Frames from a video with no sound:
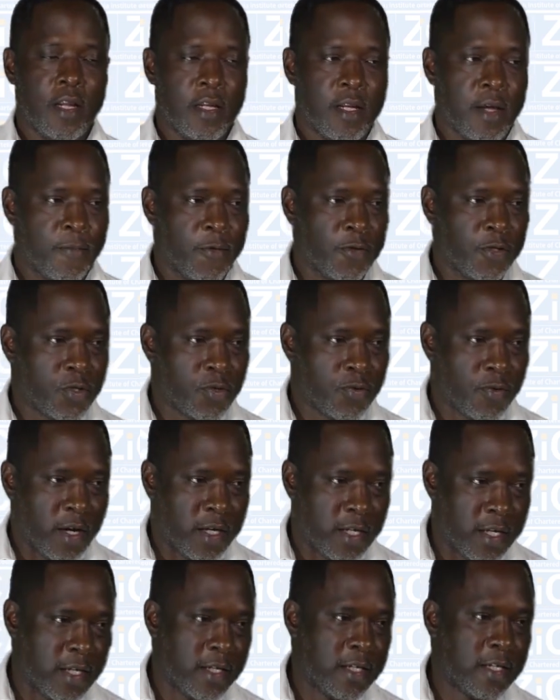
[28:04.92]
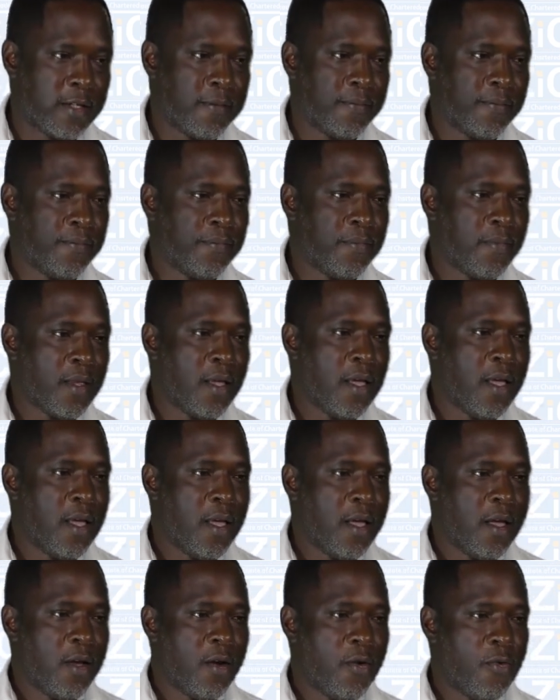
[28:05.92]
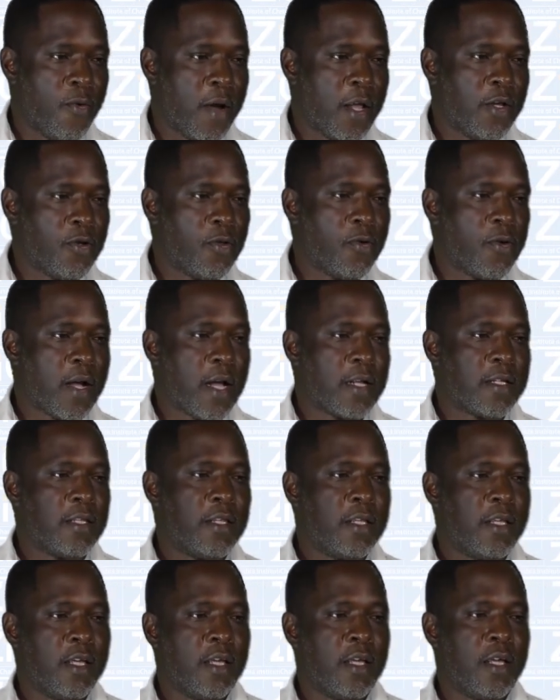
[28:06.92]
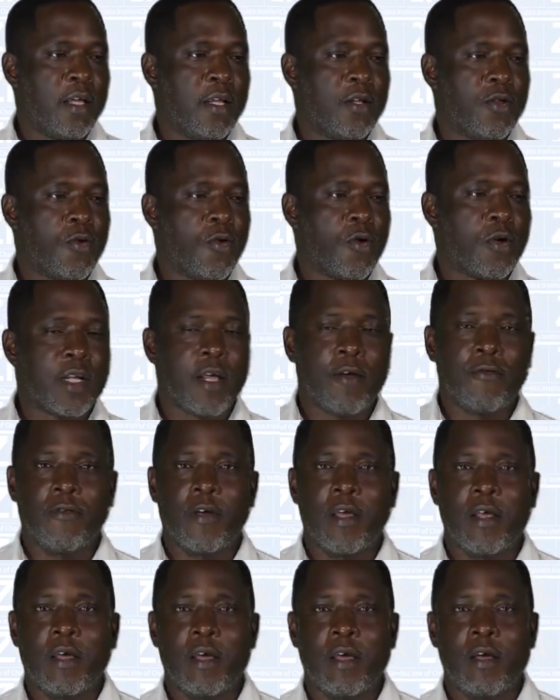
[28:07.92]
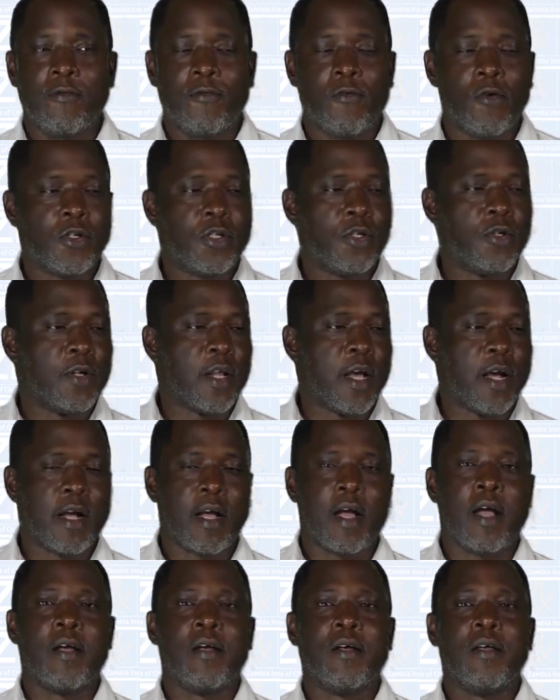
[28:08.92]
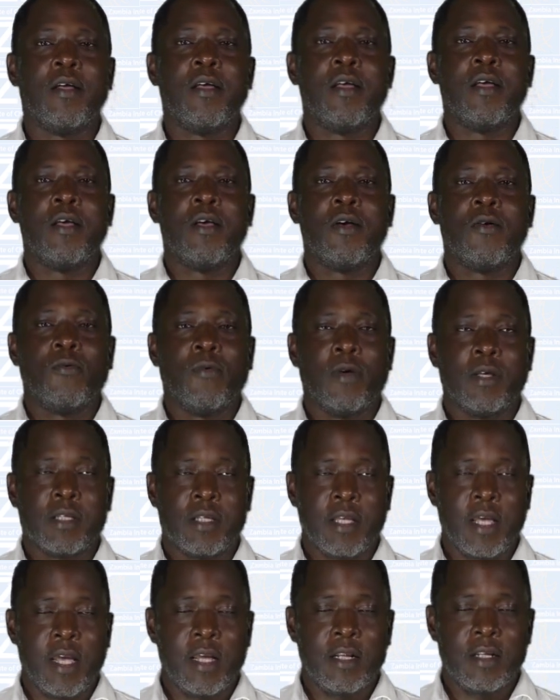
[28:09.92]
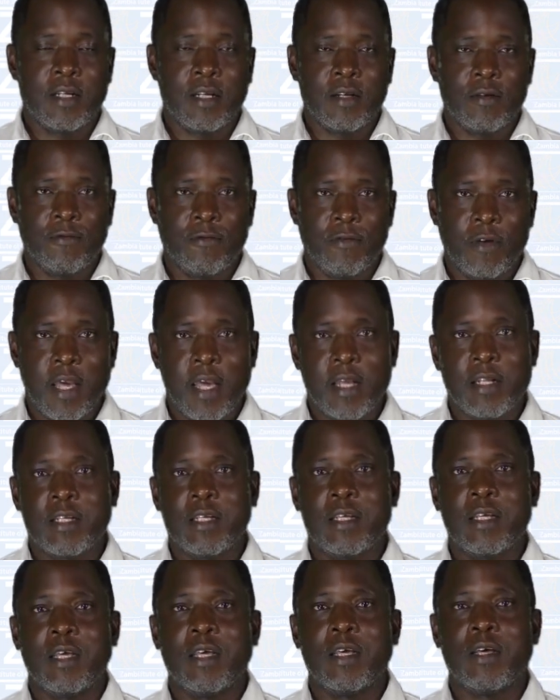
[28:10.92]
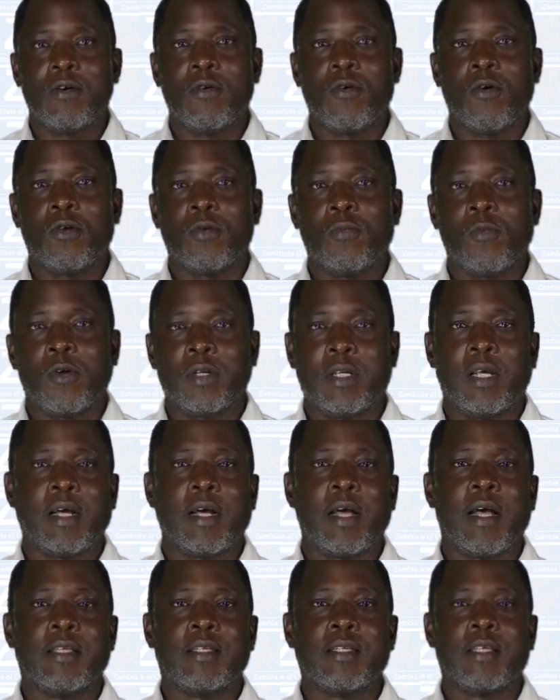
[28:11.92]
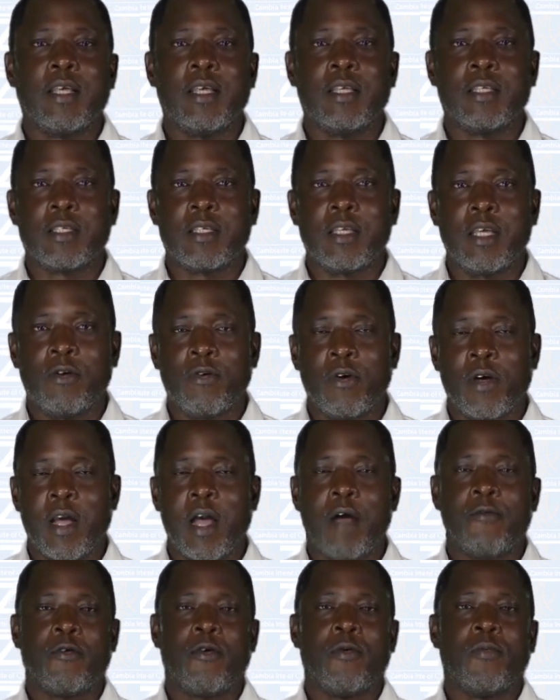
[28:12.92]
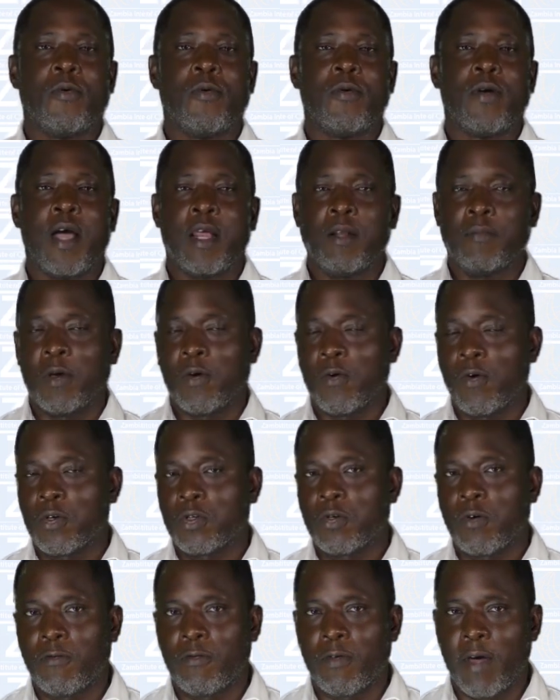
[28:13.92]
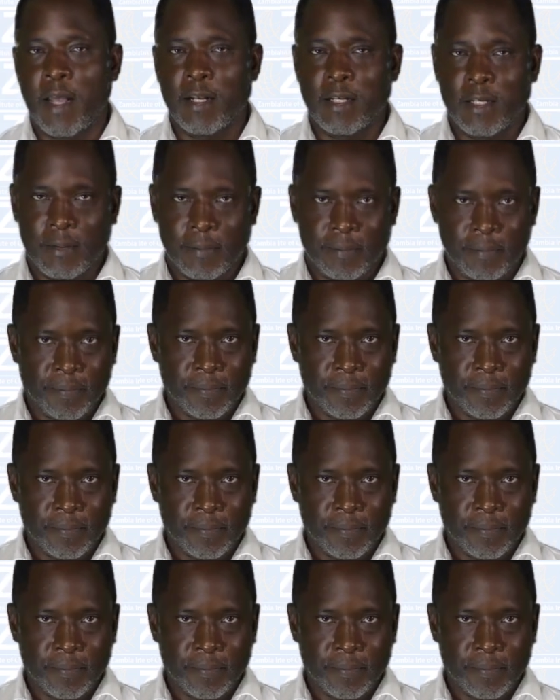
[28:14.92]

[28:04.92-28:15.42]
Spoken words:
demonstrated. When you look at the Toyota Fortuner car, we said VAT on motor cars is irrecoverable, and because of that,